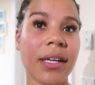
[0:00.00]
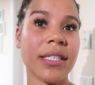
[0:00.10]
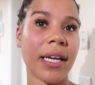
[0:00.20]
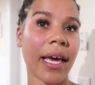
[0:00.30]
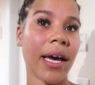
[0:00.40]

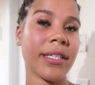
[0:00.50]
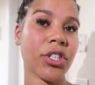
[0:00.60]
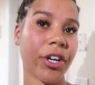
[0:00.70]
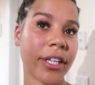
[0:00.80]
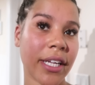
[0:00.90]
today I
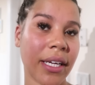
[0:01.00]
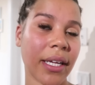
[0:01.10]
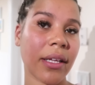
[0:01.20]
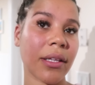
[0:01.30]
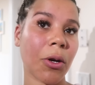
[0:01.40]
started
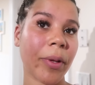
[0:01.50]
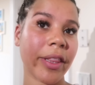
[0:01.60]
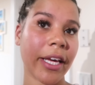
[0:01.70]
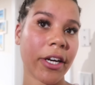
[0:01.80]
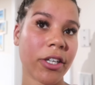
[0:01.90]
eating a little
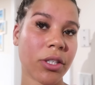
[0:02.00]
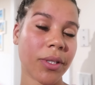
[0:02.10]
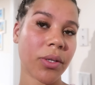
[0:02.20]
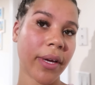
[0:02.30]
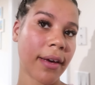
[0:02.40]
bit later, so
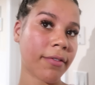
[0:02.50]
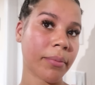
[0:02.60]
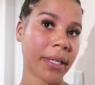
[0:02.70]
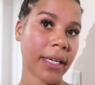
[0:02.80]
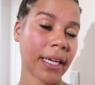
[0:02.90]
it's okay for
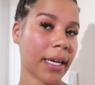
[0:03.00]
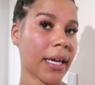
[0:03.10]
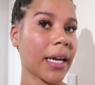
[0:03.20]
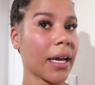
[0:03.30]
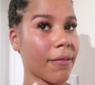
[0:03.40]
me to
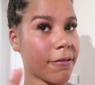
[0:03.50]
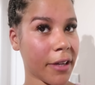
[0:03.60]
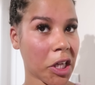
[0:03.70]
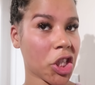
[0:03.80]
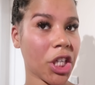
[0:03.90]

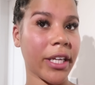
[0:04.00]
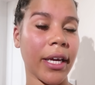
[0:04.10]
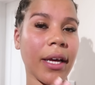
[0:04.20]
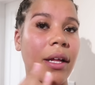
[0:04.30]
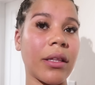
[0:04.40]
finish
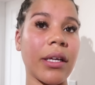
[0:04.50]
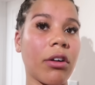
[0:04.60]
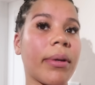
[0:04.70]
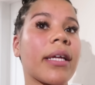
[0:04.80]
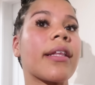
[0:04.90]
eating a
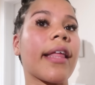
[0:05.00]
little bit